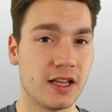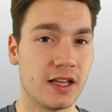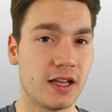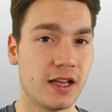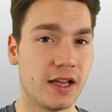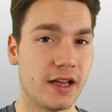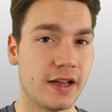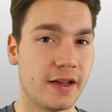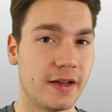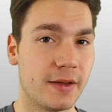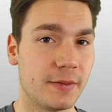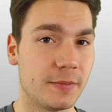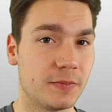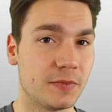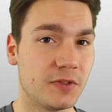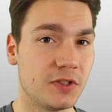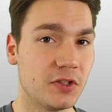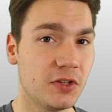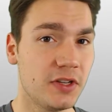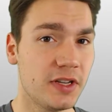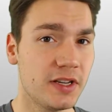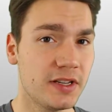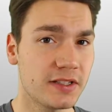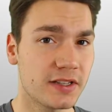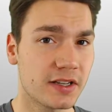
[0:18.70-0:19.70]
Um, two
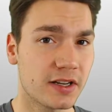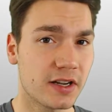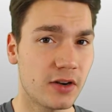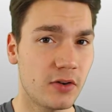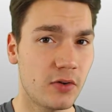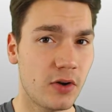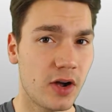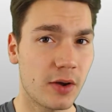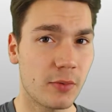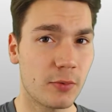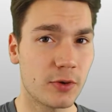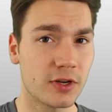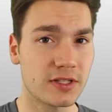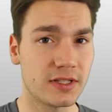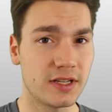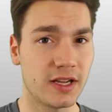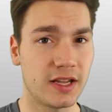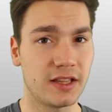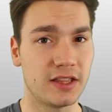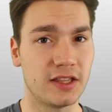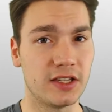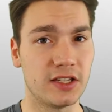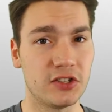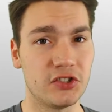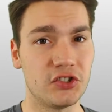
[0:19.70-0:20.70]
years ago, I was
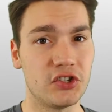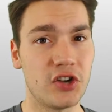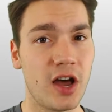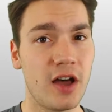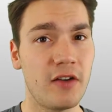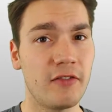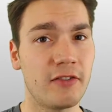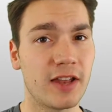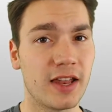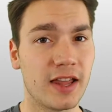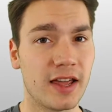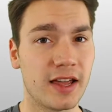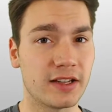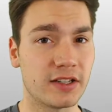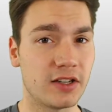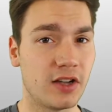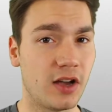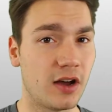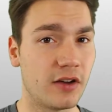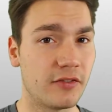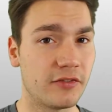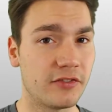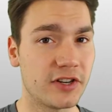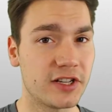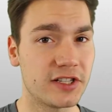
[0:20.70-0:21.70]
at the JavaLand
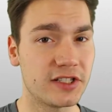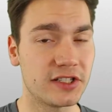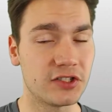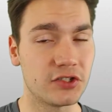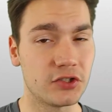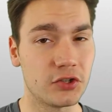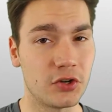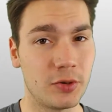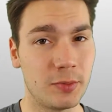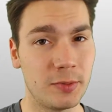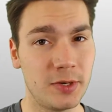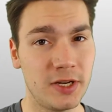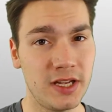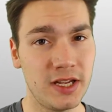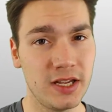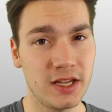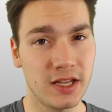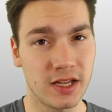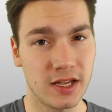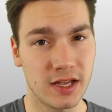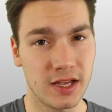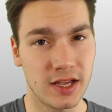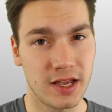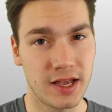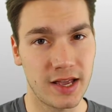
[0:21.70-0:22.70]
conference in Germany,
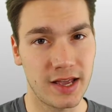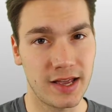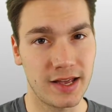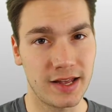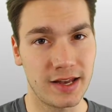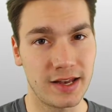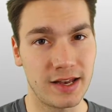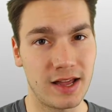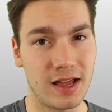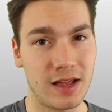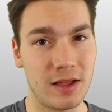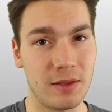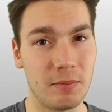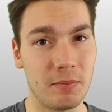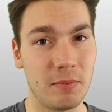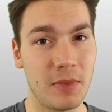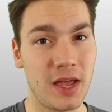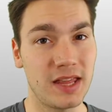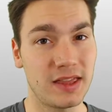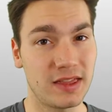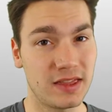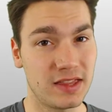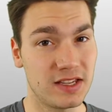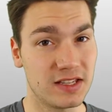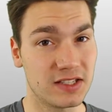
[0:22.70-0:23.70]
and I
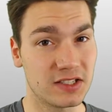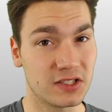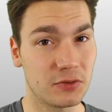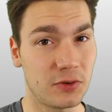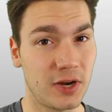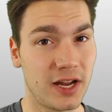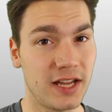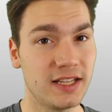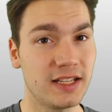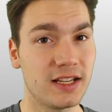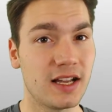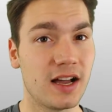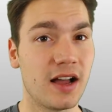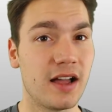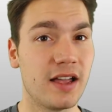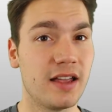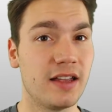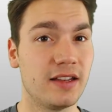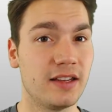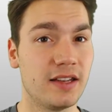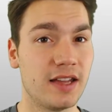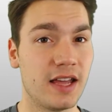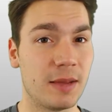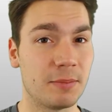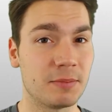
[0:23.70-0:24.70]
met this great guy
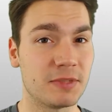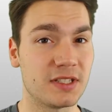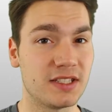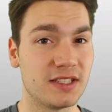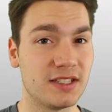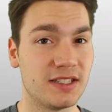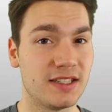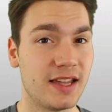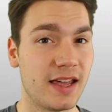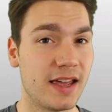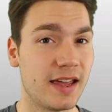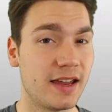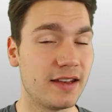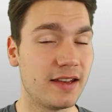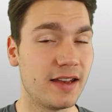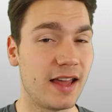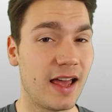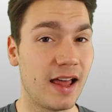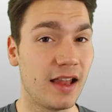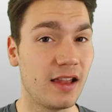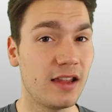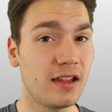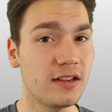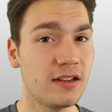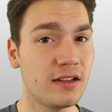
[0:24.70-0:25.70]
named Dan
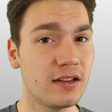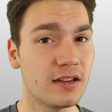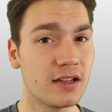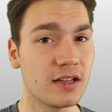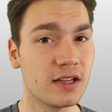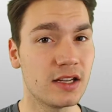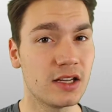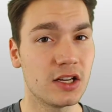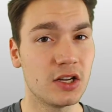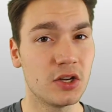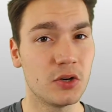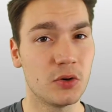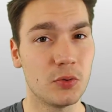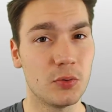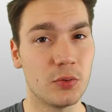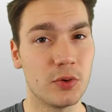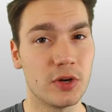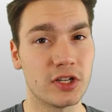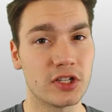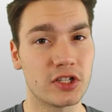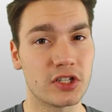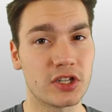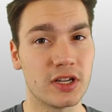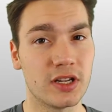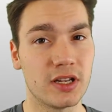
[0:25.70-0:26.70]
Allen,
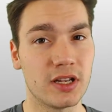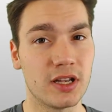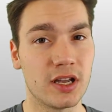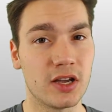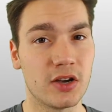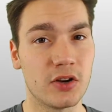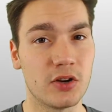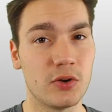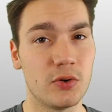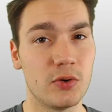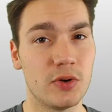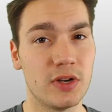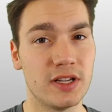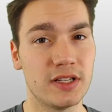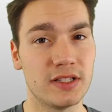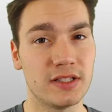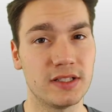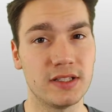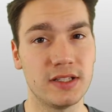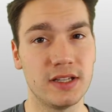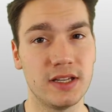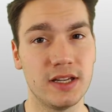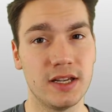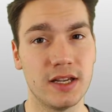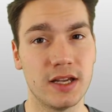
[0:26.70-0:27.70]
which uh, who is
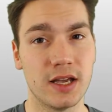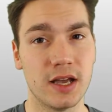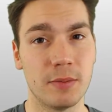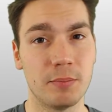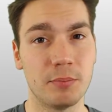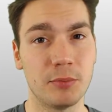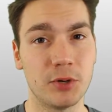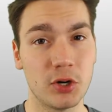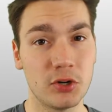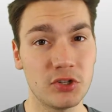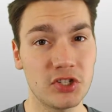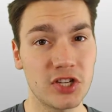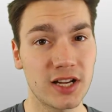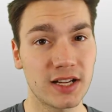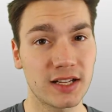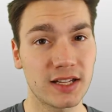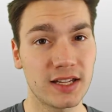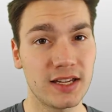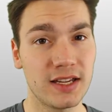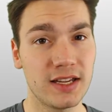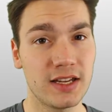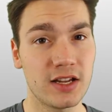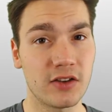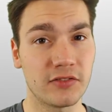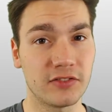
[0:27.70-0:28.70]
the uh, project
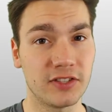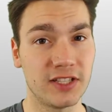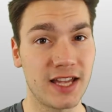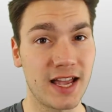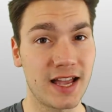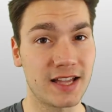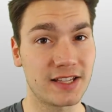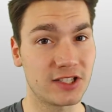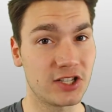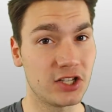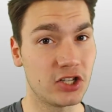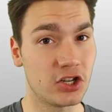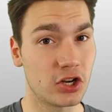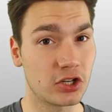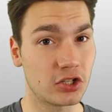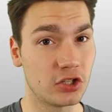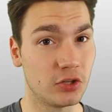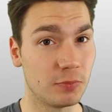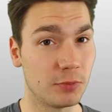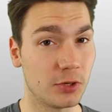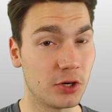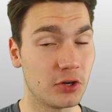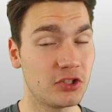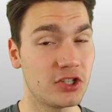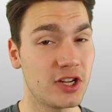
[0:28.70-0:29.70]
lead of the
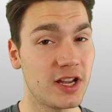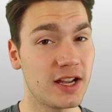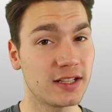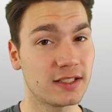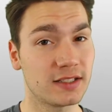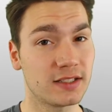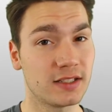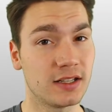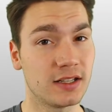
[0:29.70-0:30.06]
Asciidoctor project,